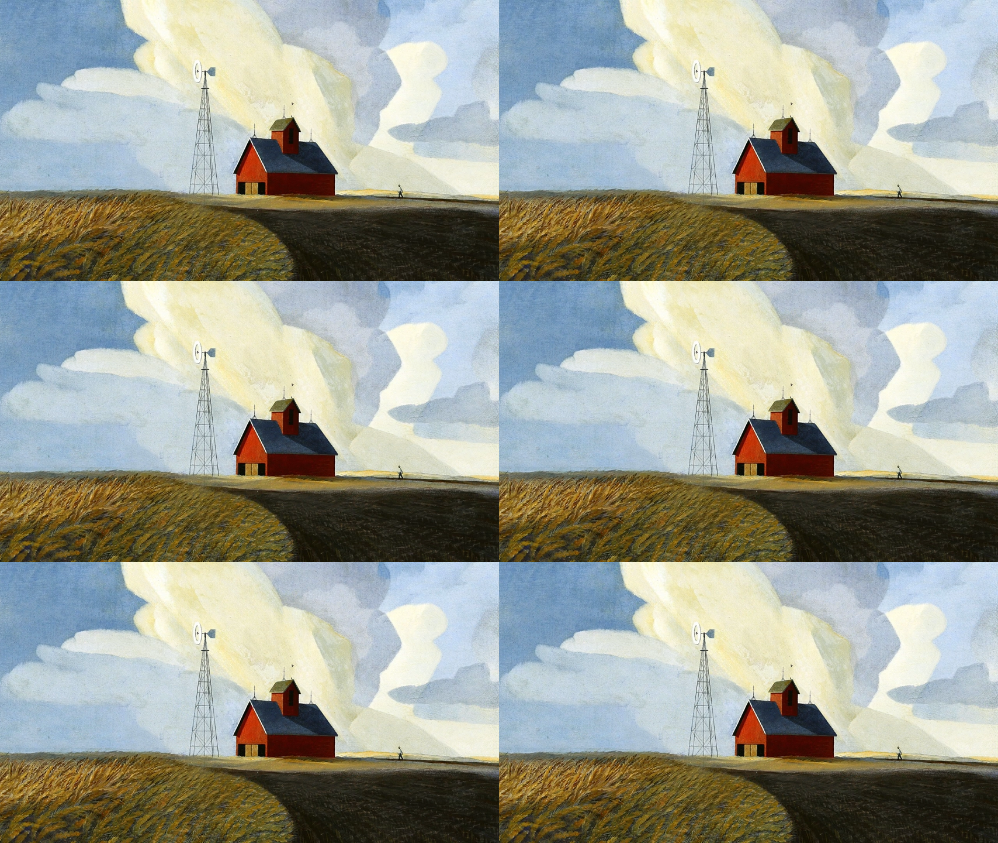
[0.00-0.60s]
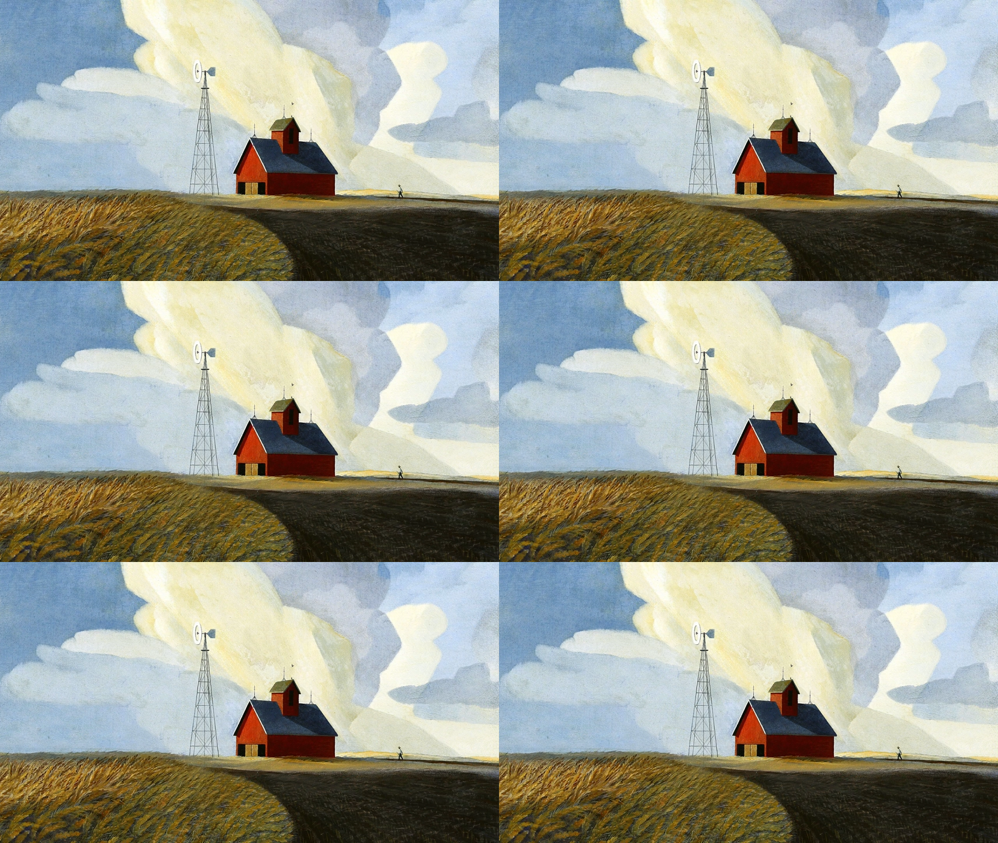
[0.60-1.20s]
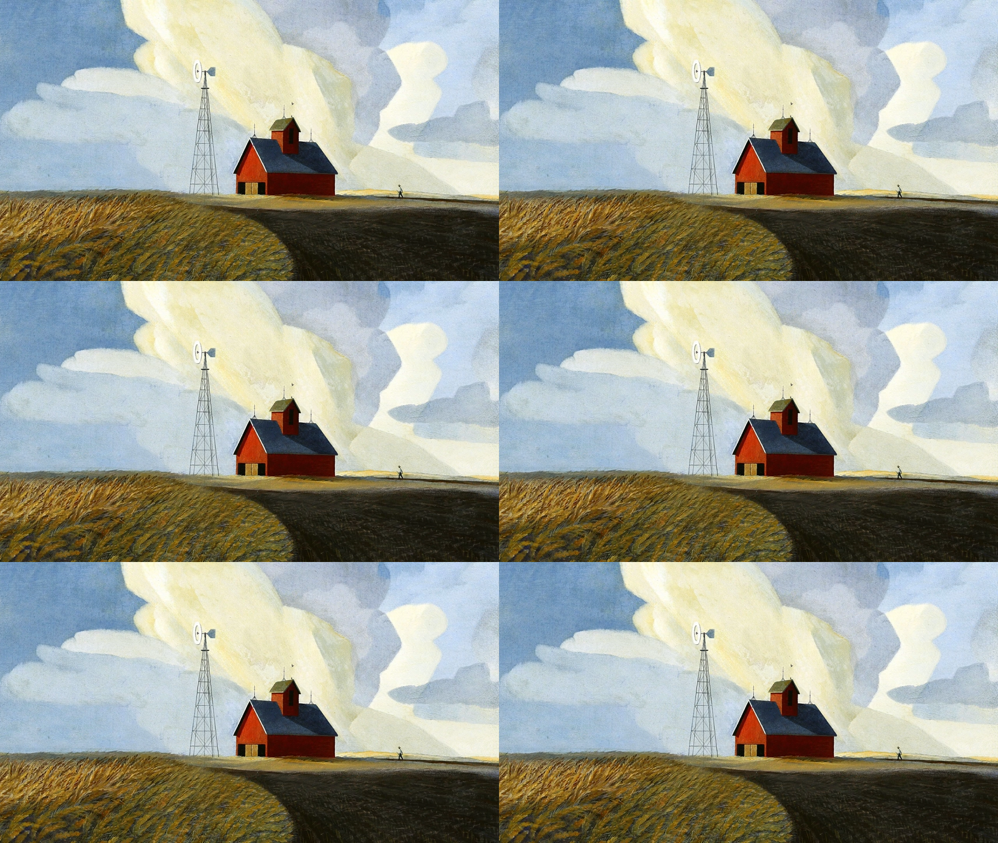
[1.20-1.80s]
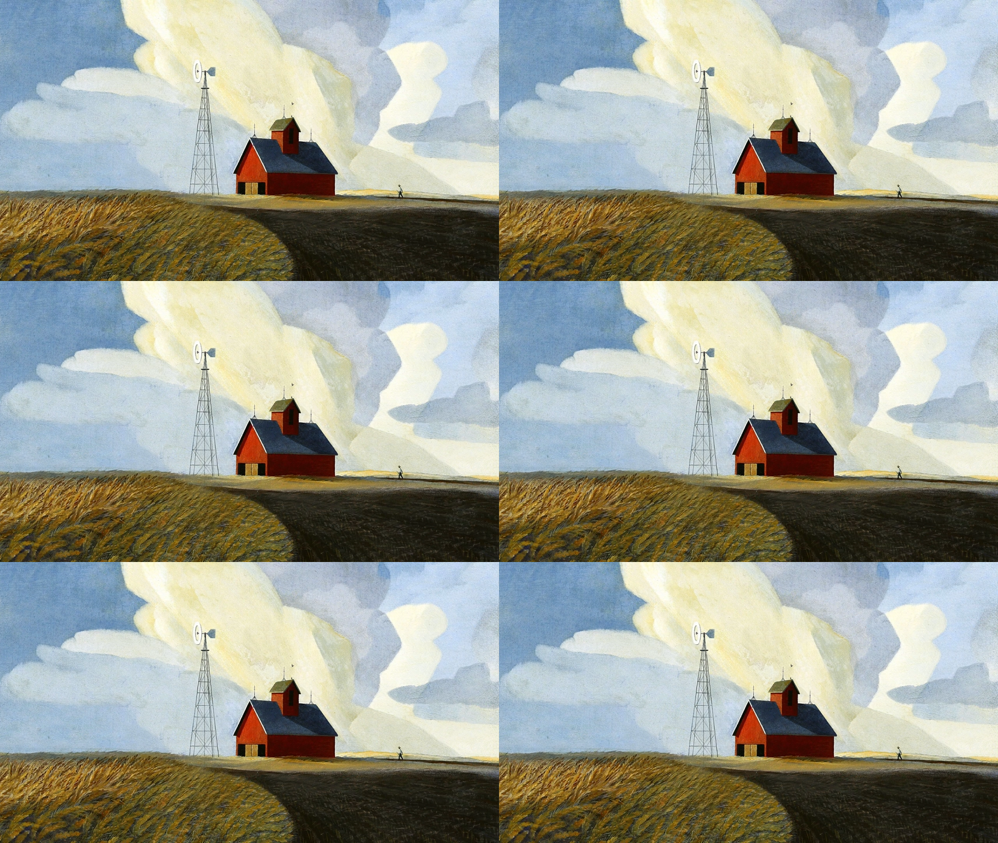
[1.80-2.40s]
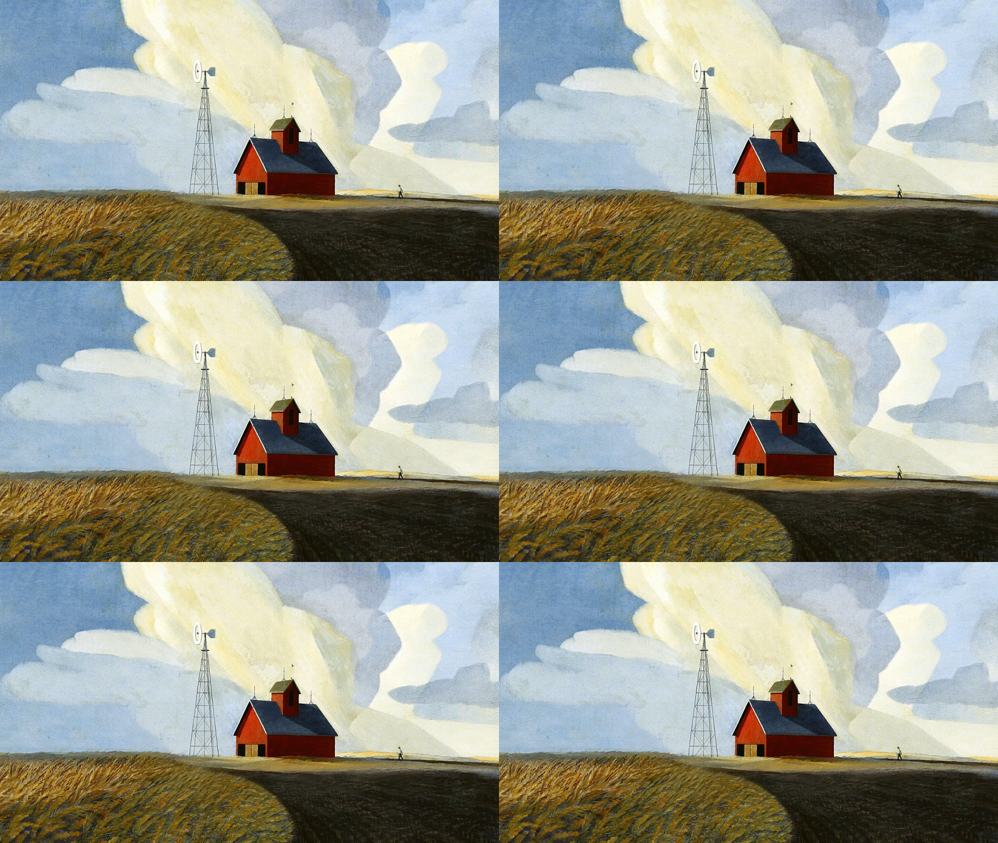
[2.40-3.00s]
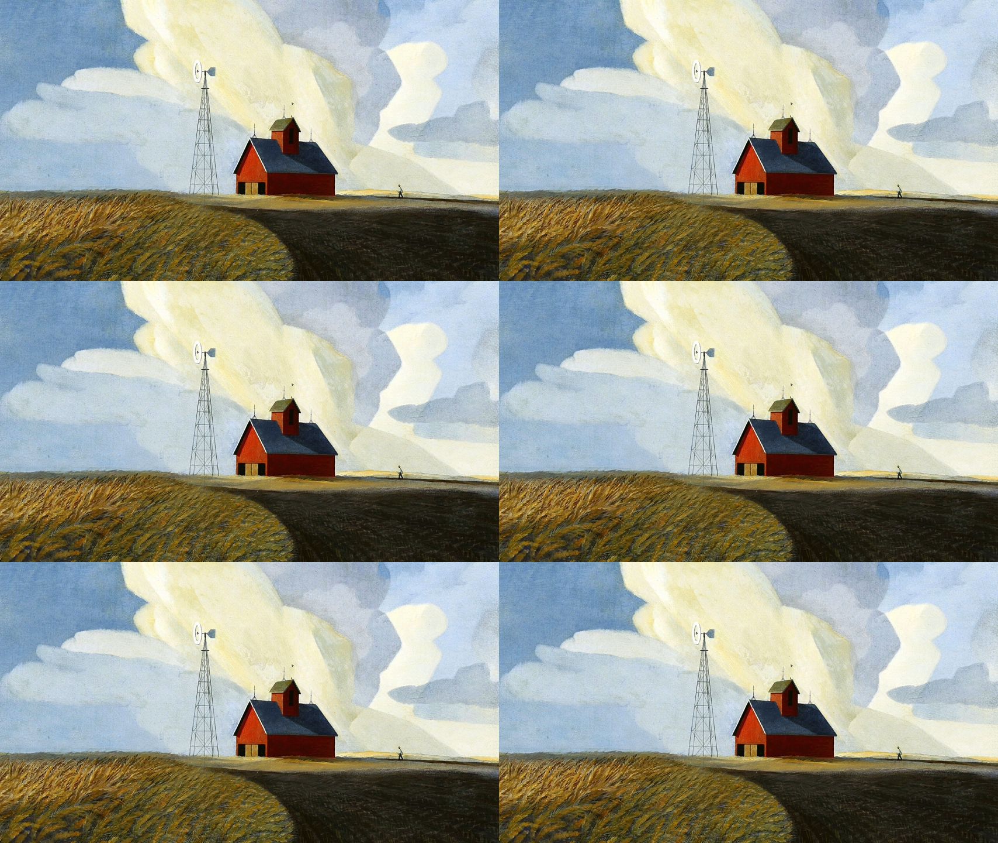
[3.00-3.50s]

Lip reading: [unreadable: no face in view]